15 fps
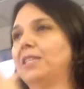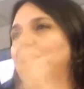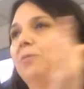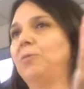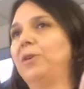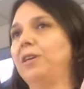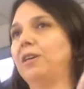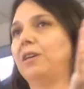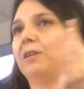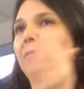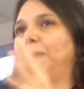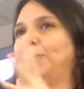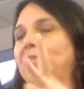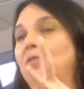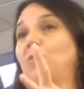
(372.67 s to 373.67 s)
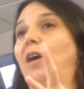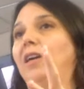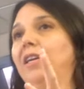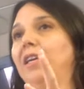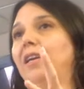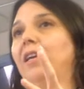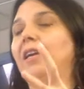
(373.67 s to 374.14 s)
it's somewhere, maybe it's
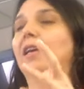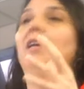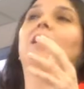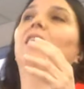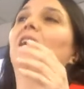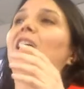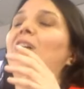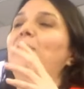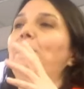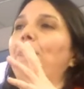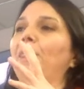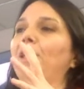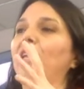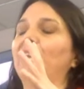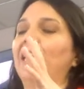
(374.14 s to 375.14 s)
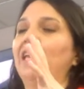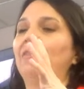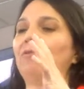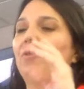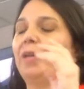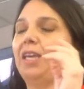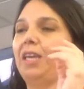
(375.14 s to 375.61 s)
rocky. Um,
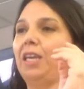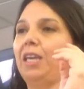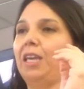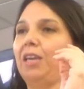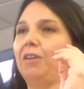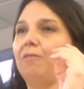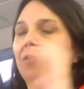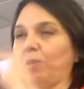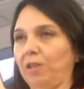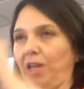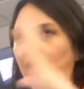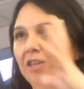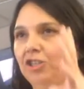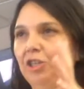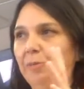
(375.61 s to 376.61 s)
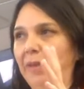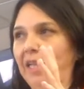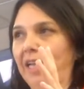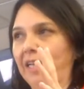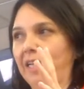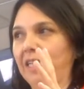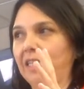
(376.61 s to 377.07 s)
if we, for larger
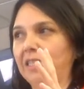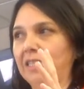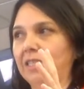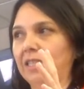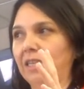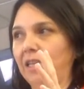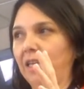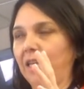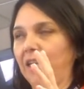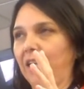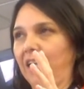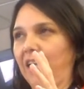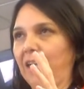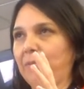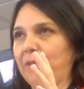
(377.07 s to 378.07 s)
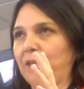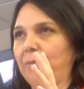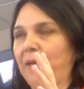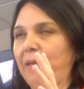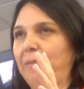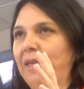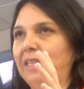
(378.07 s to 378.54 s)
planets, um, there
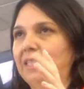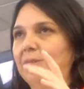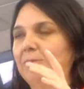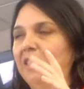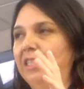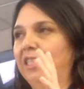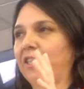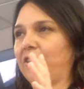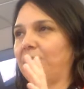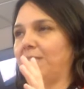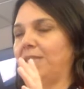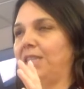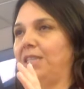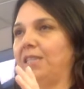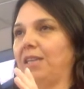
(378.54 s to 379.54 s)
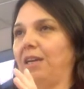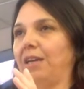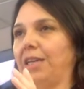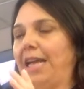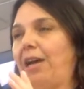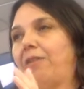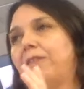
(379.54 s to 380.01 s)
might be some degeneracies
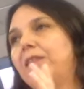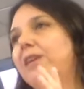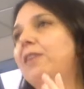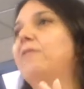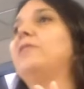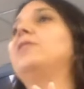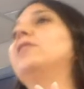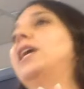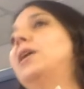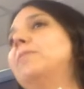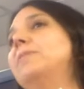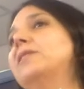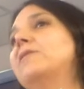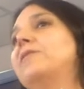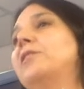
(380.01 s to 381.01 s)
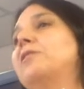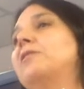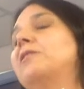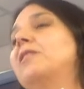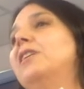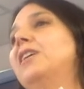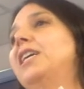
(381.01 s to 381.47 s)
on how thick of an
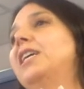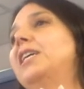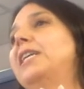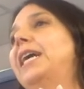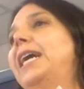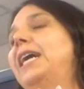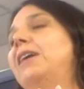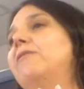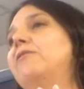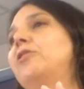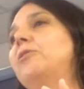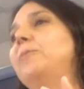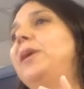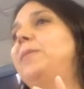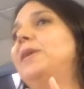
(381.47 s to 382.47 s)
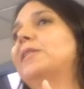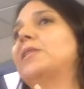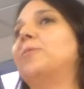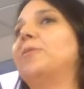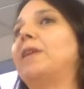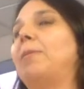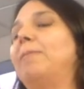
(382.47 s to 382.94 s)
atmosphere it could have, or maybe
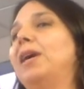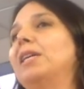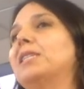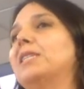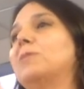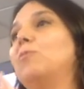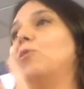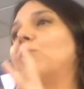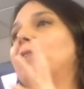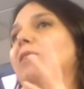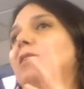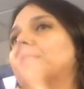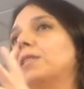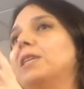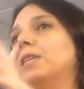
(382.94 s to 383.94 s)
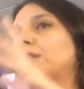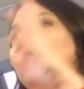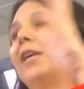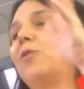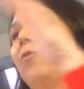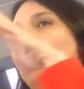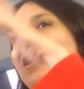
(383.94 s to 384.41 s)
some of that mass is more in, in
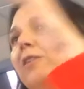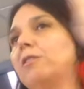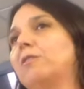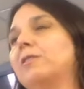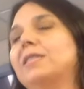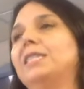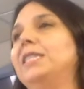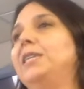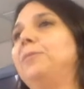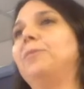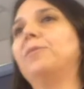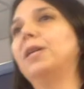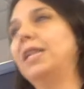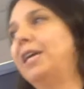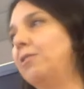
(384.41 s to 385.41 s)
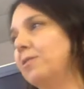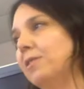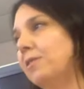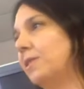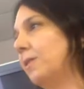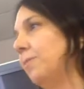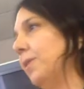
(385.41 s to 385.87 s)
like water, steam clouds,
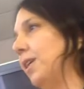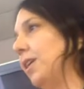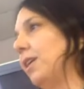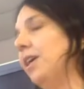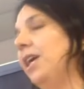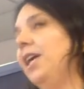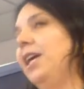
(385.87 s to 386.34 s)
or something.